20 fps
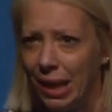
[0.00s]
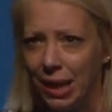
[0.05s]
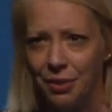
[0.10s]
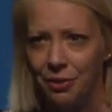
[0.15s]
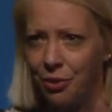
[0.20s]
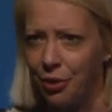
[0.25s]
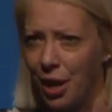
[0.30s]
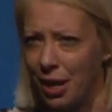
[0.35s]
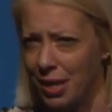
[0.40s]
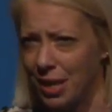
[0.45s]

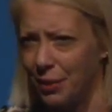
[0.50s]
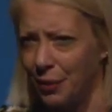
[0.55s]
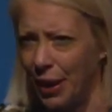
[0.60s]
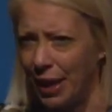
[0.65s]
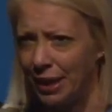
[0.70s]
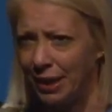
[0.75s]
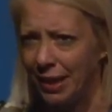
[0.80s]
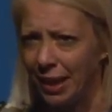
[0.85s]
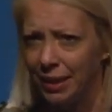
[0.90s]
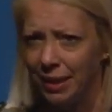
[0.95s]

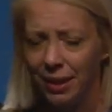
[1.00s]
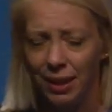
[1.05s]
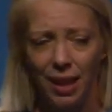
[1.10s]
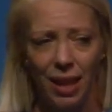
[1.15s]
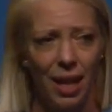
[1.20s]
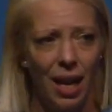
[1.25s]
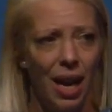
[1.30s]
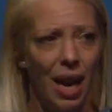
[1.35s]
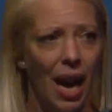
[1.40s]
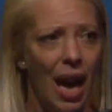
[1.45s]
frustrated
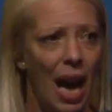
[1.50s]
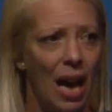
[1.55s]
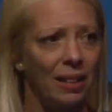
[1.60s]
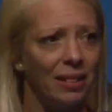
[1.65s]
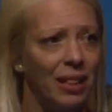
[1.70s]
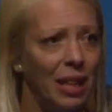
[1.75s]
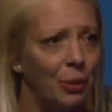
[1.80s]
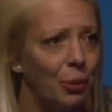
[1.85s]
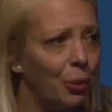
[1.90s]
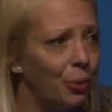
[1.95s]
and
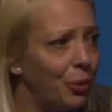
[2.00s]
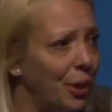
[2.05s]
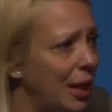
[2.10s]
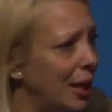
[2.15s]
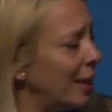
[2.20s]
they were really